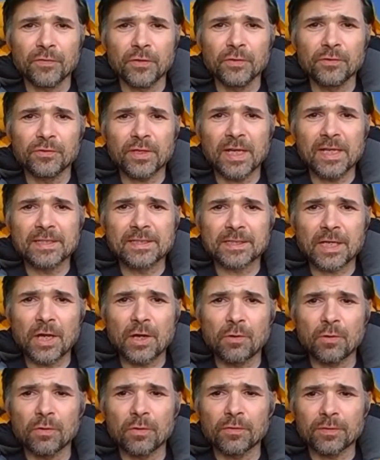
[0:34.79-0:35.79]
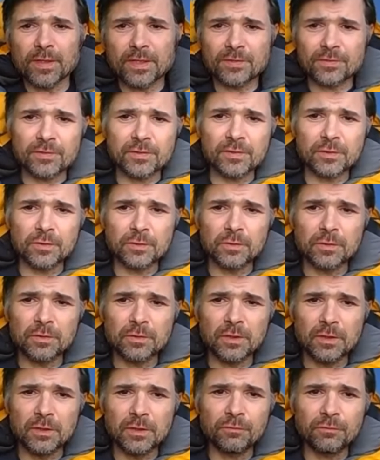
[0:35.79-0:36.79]
few days ago on this
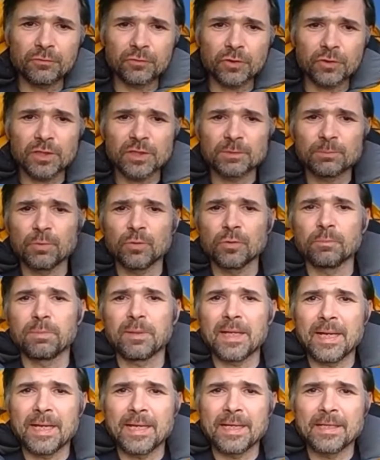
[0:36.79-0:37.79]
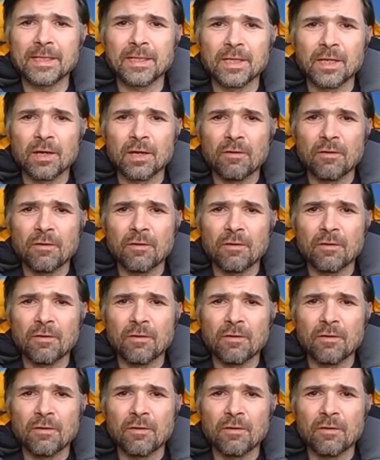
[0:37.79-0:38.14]
little lift transport plane,